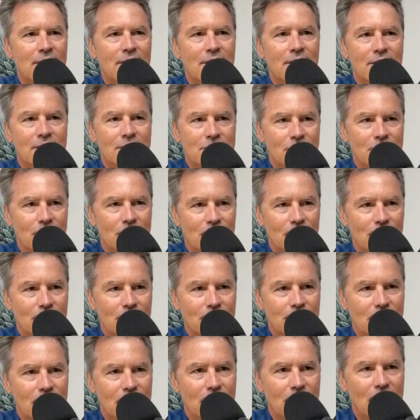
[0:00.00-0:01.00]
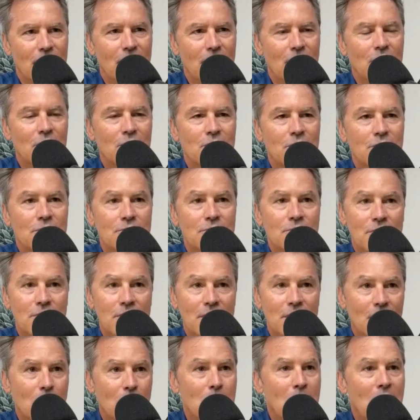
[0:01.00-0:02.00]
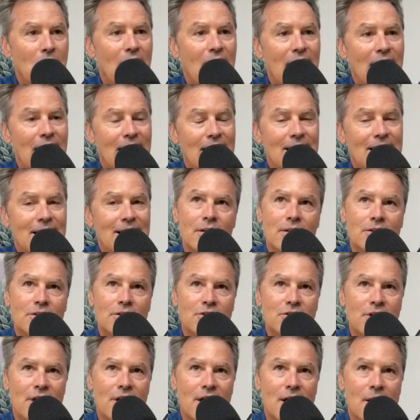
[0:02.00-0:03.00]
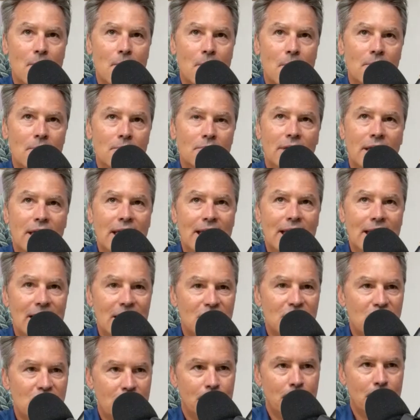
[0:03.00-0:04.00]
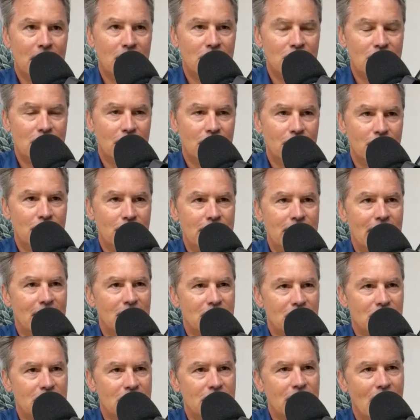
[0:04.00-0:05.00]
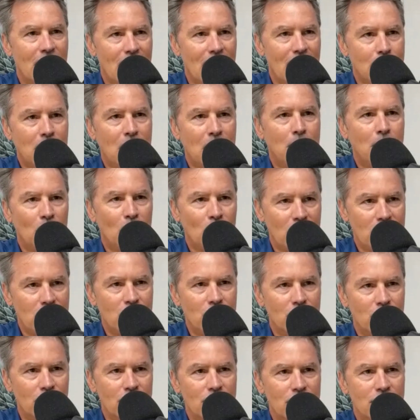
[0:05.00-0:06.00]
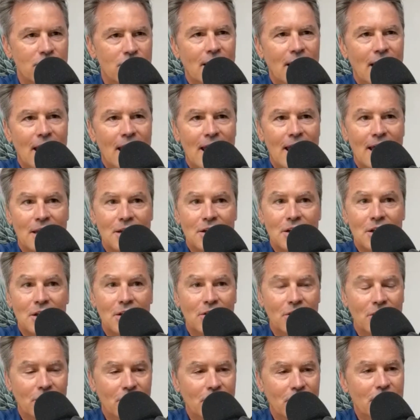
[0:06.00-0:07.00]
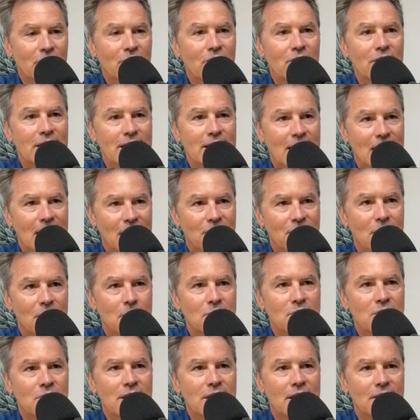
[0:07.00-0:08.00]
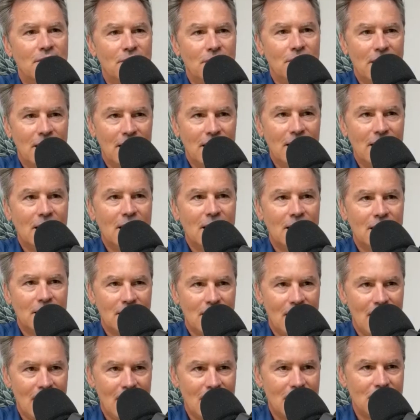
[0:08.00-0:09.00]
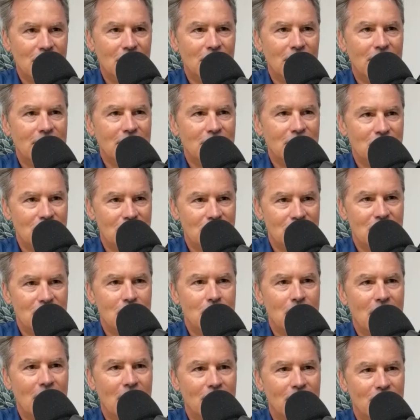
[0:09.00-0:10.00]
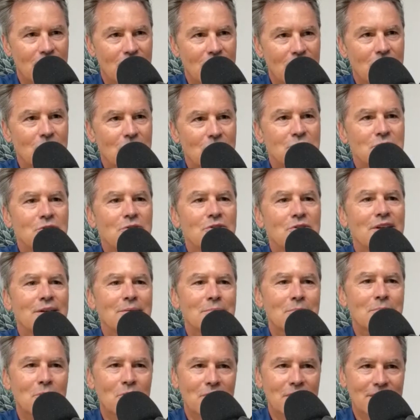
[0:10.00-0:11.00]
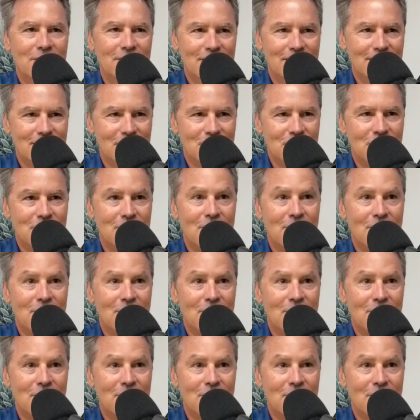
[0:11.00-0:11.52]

So they'll buy some inexpensive desktop printers and literally get them to get the ink handling system out of those to then put in these